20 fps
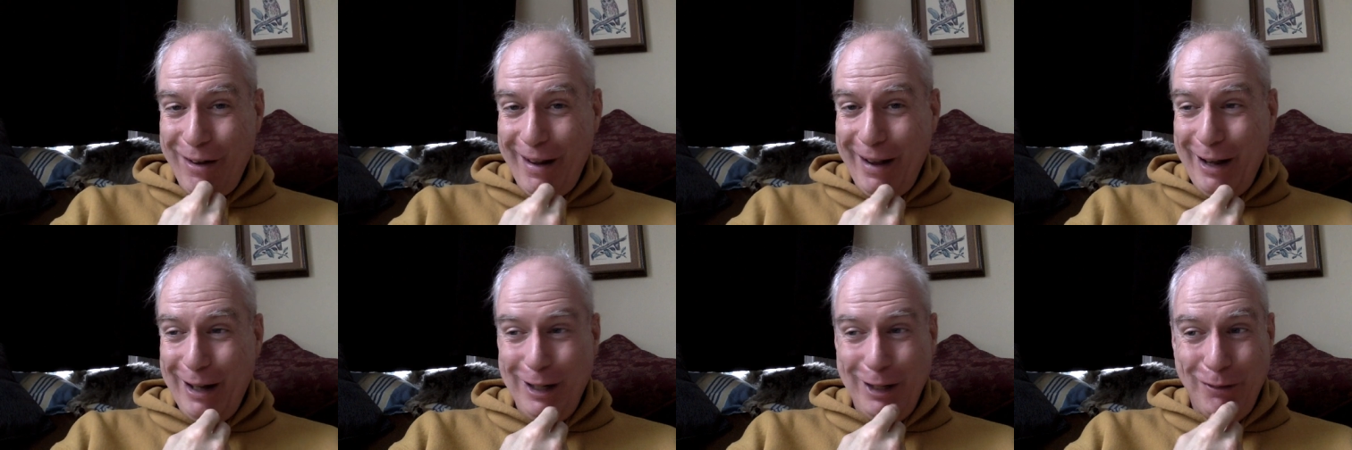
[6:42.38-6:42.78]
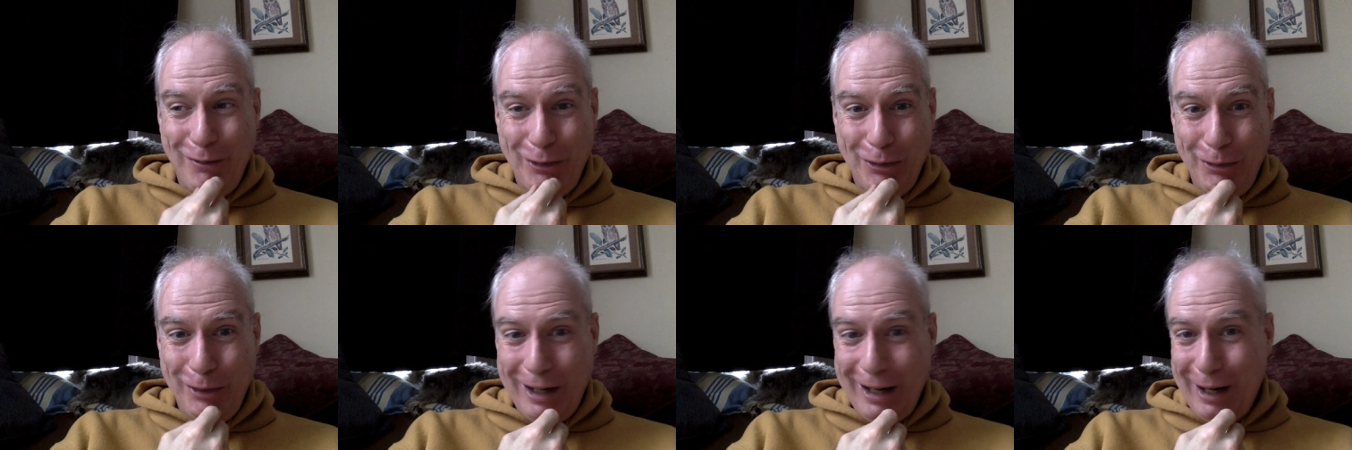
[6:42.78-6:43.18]
Any of
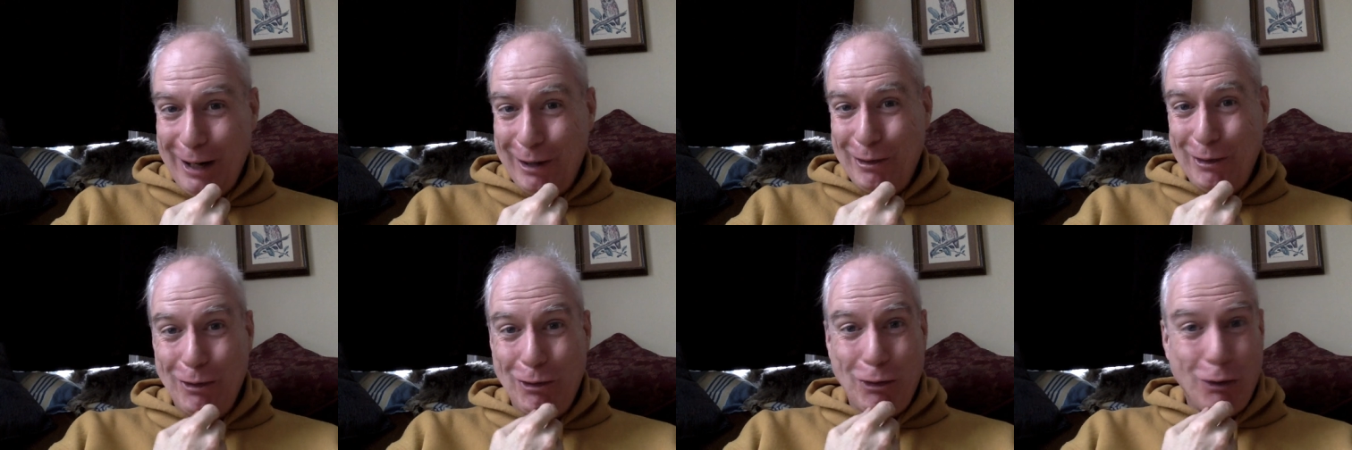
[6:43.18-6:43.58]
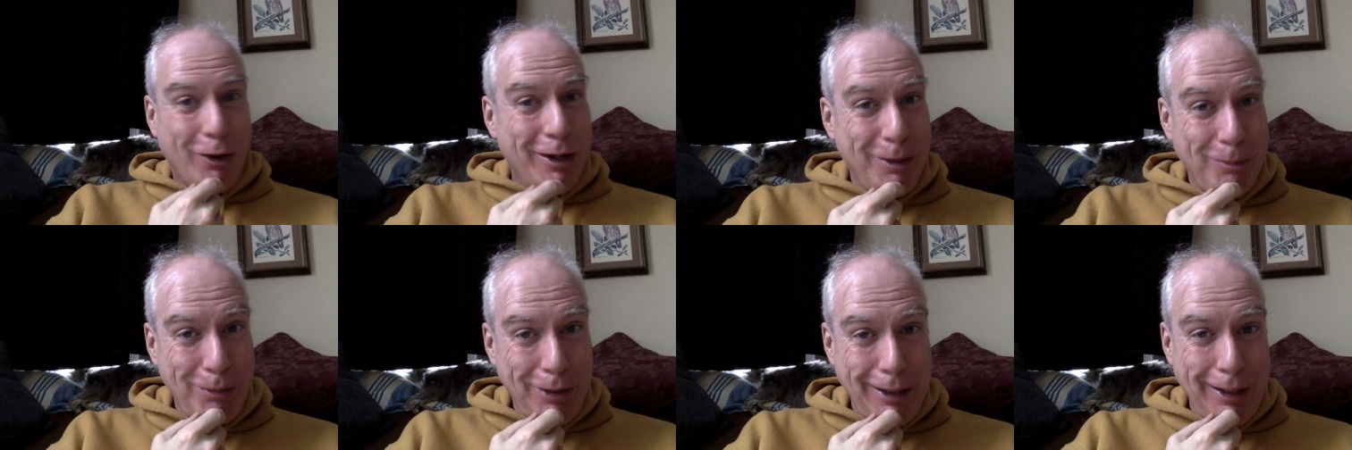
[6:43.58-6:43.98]
you care to
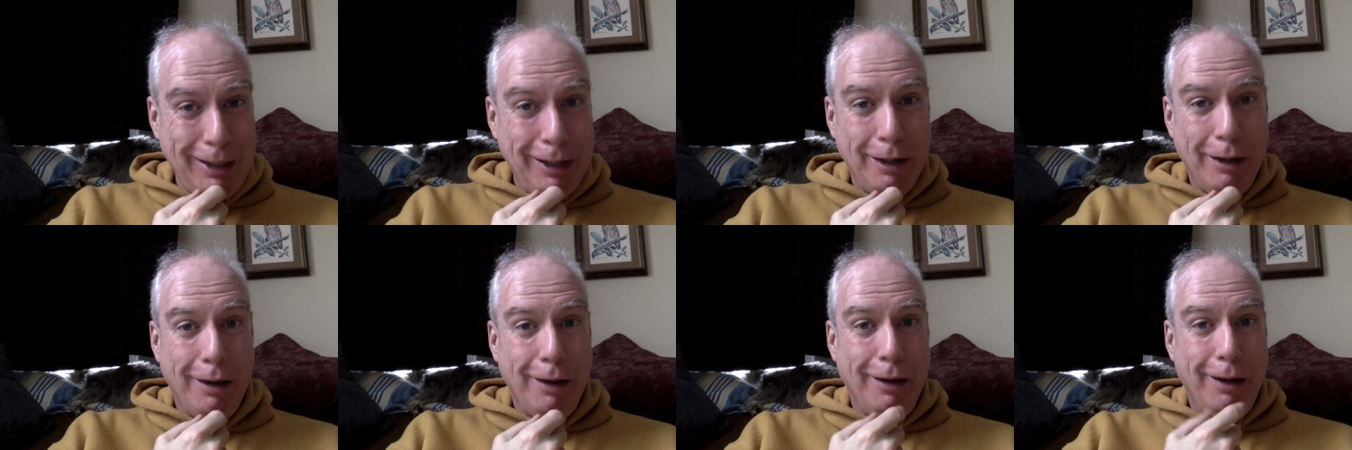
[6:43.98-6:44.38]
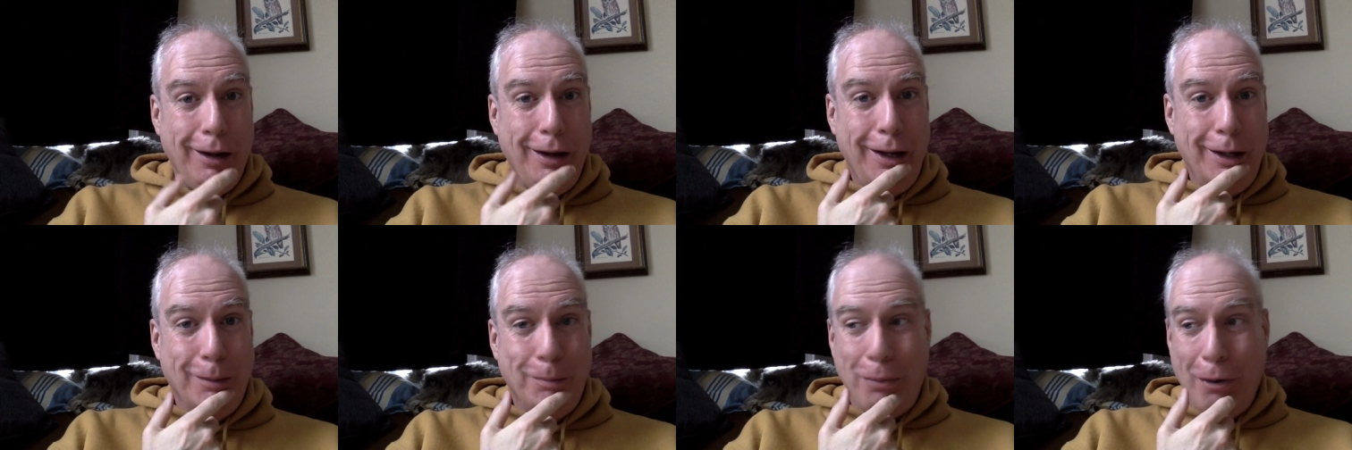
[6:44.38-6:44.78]
join me
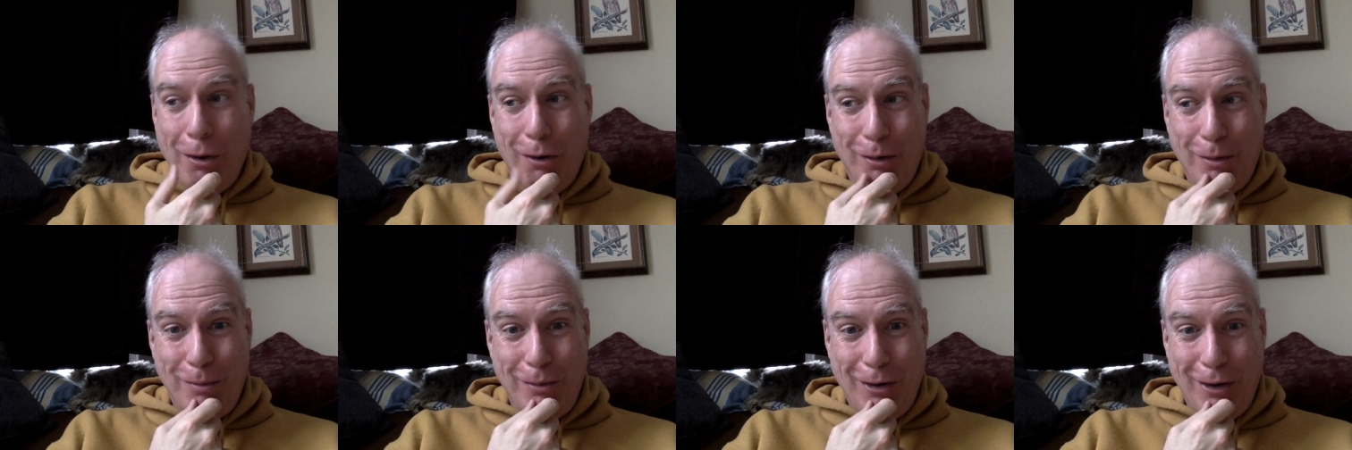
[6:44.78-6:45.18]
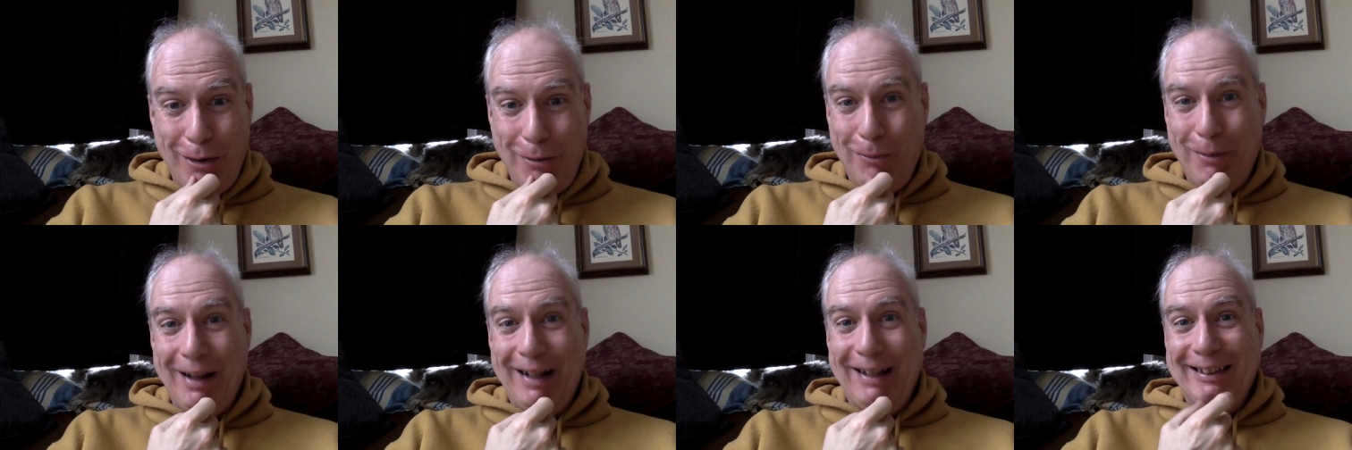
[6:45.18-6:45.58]
in a poem
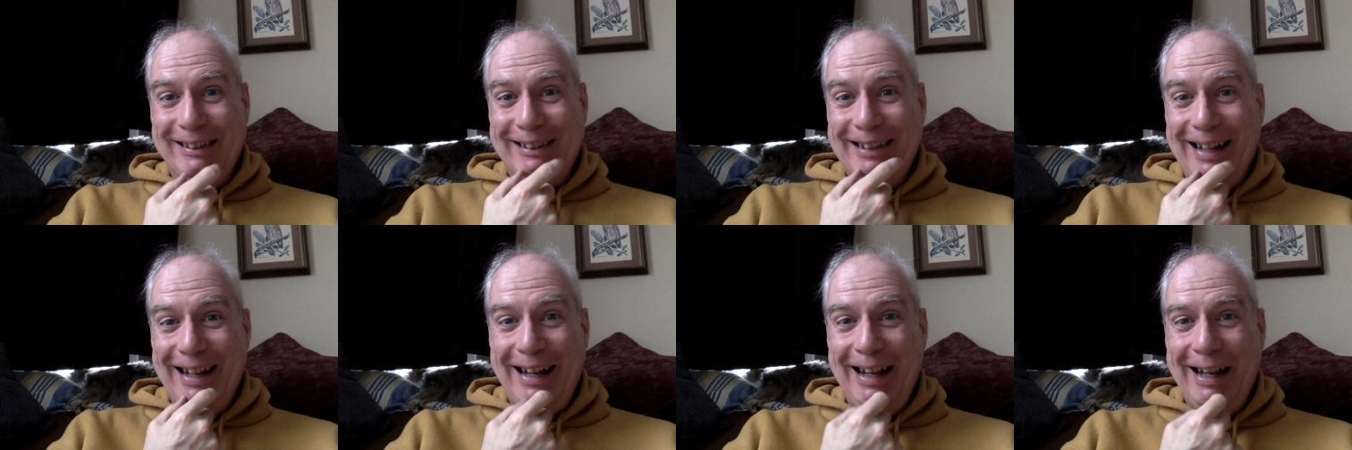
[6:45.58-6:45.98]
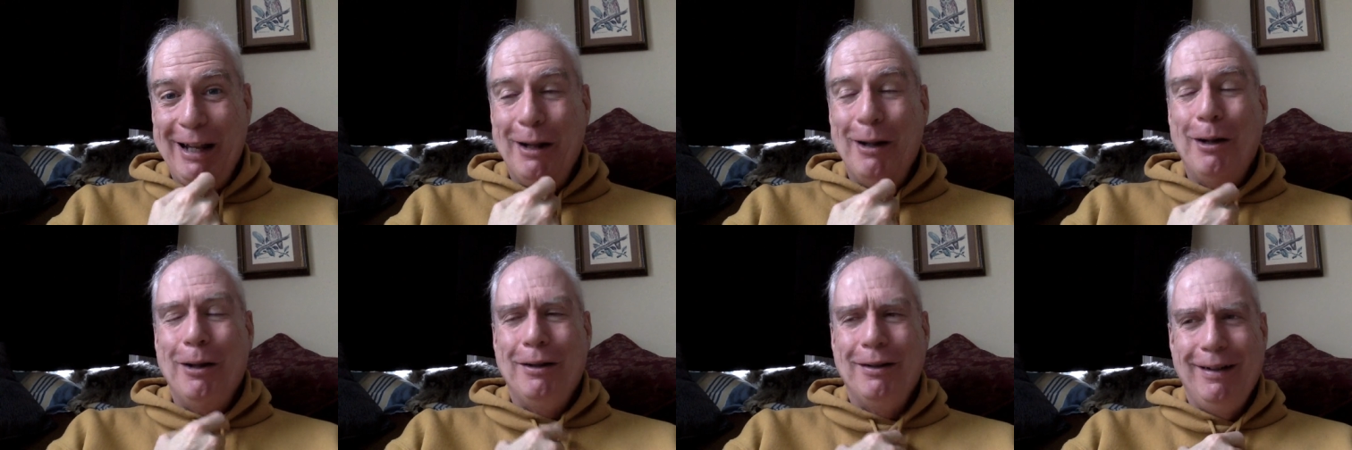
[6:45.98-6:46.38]
on Wednesday?
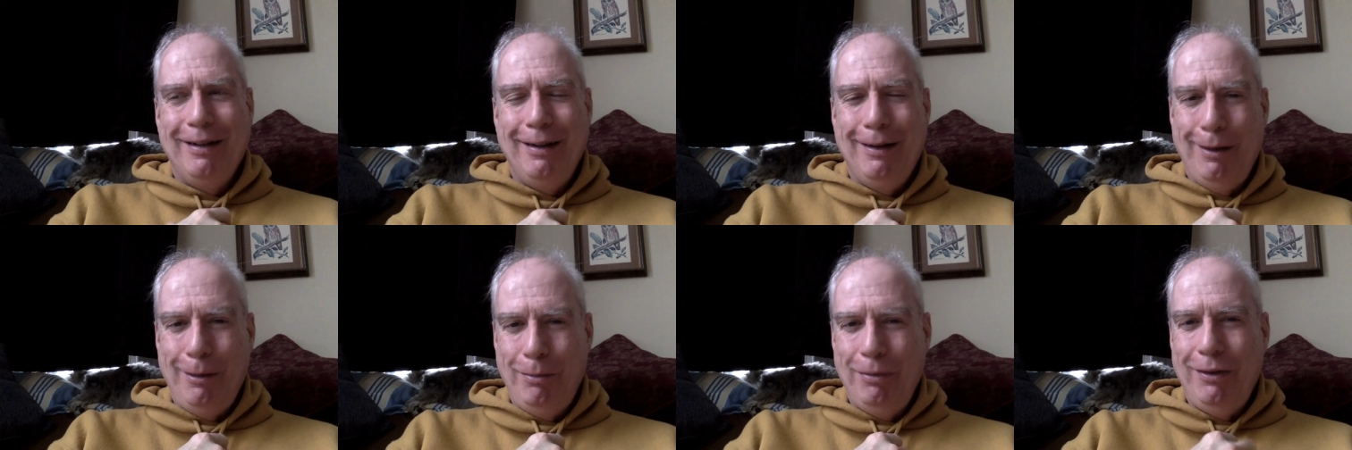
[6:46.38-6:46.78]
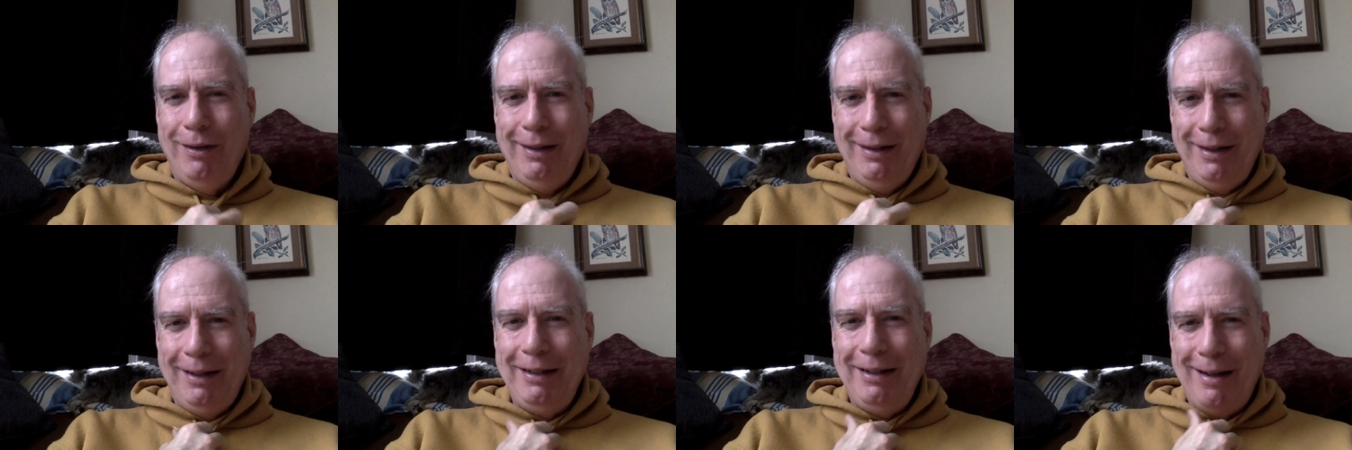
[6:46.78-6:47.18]
I'm
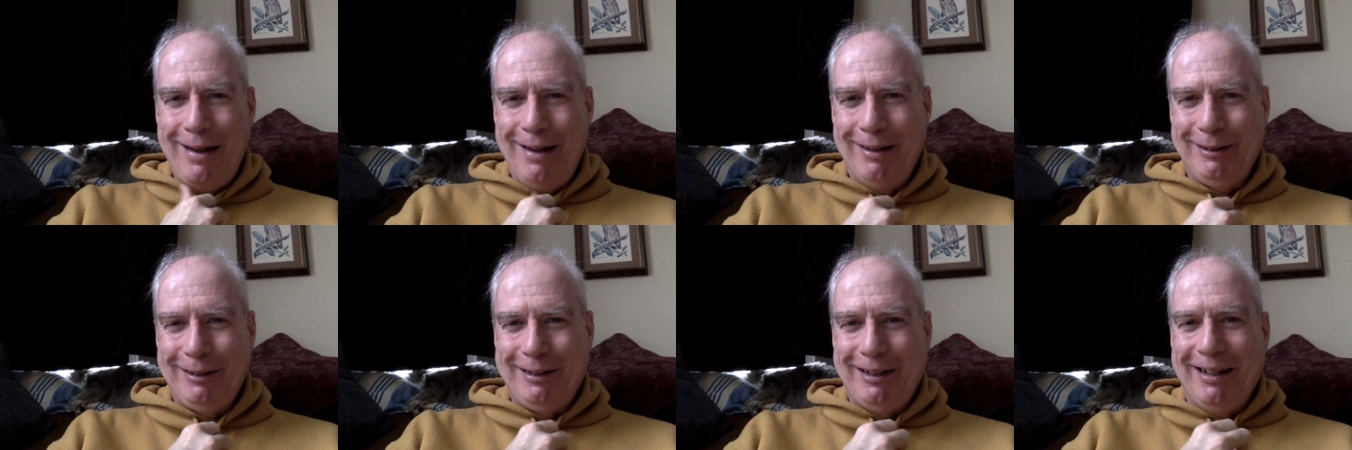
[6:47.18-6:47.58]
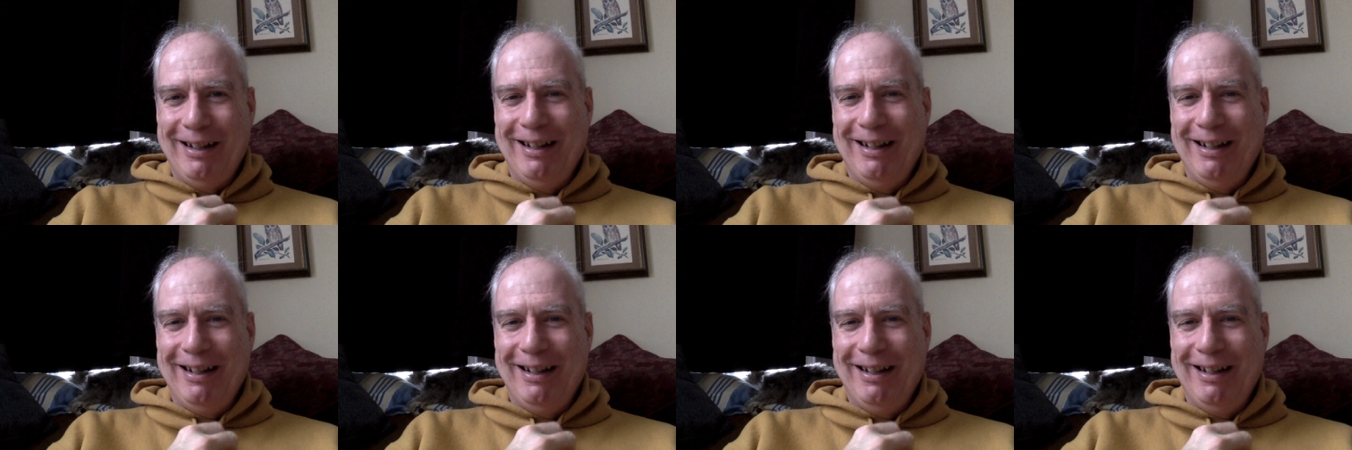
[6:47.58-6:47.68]
thinking yes.